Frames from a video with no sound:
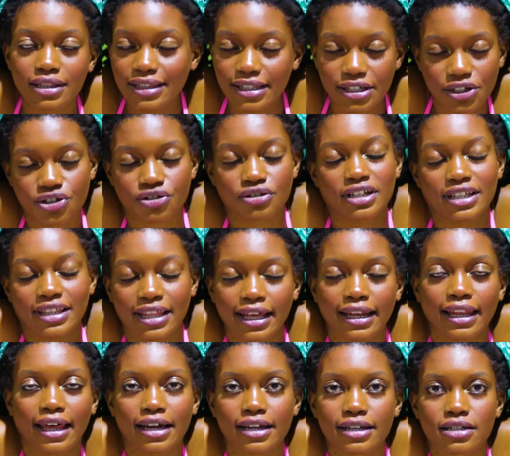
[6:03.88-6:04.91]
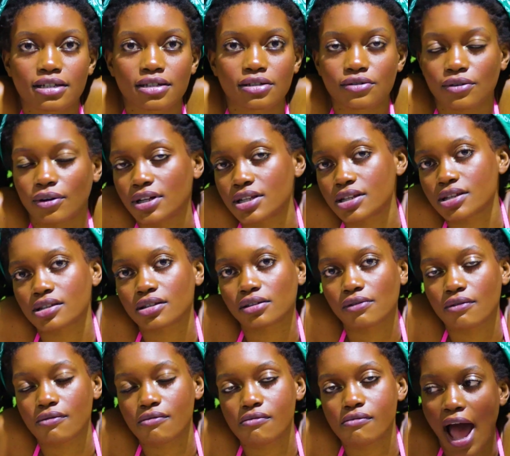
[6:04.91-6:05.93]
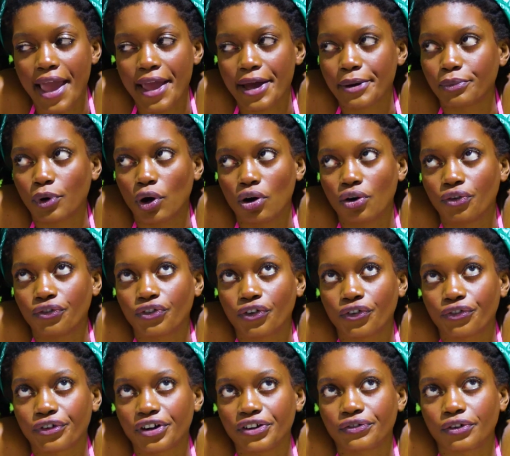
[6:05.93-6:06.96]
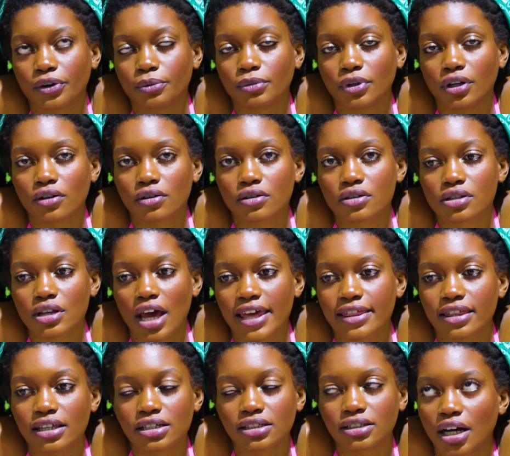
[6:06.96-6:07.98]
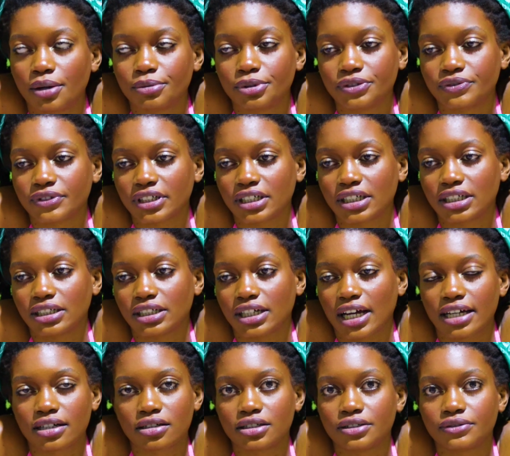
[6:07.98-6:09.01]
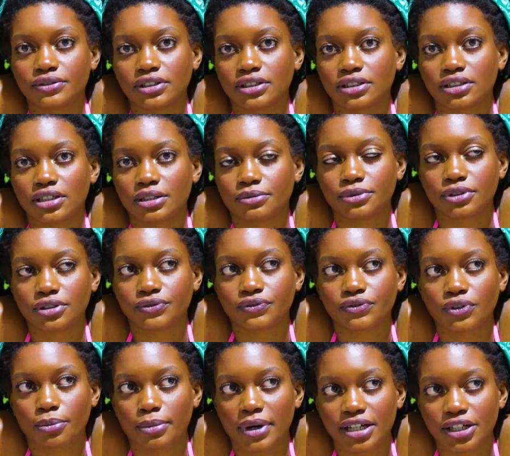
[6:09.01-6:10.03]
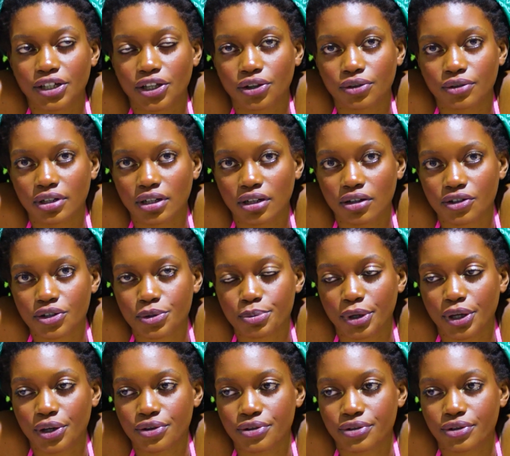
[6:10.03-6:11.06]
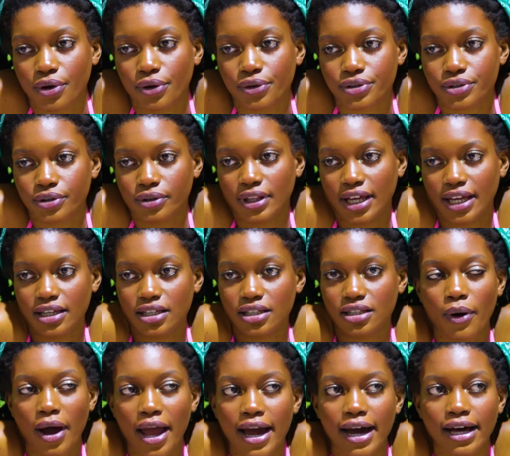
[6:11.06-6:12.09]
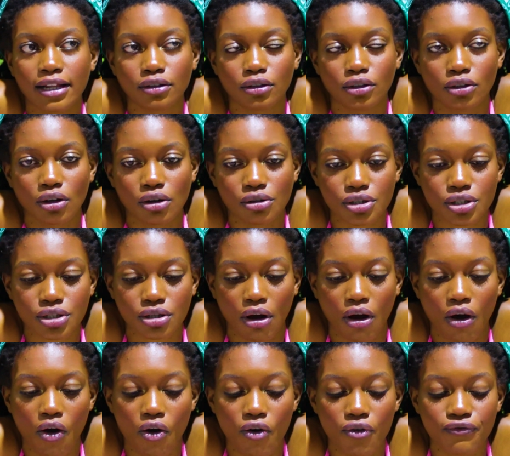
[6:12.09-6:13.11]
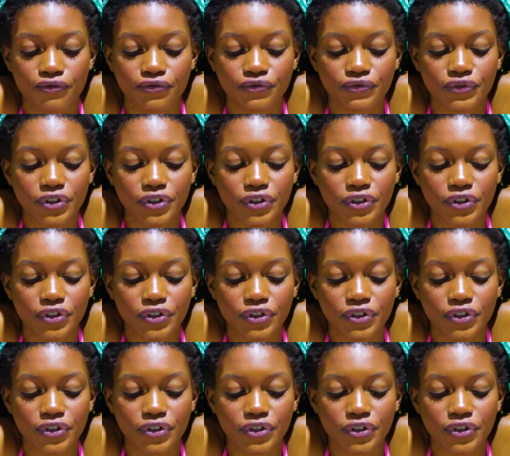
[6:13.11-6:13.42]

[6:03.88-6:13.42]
Literally, they lied to us. I am all for freeform locks. I think, I'm not even kidding, I'm not for manicured locks because also like require a lot of,